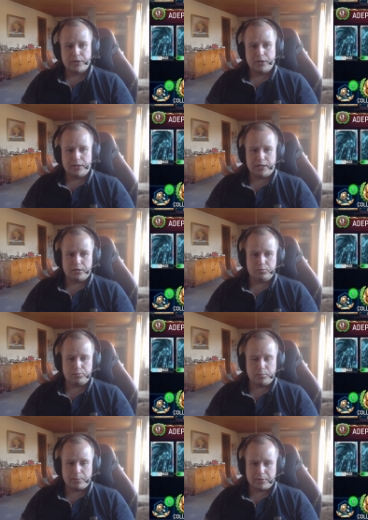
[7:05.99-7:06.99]
Now,
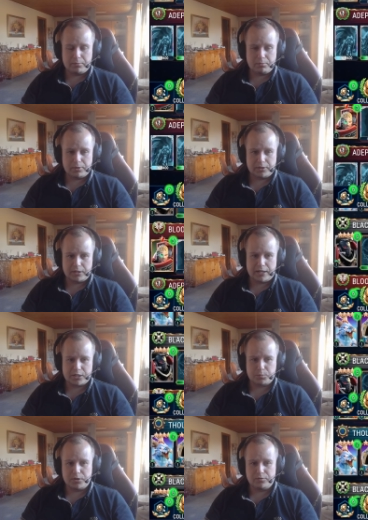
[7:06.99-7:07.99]
remember everyone, there has
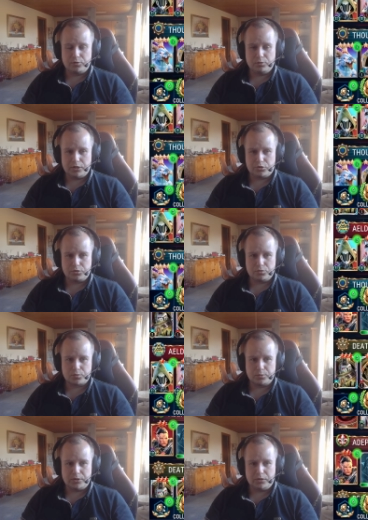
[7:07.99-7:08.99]
been a few issues with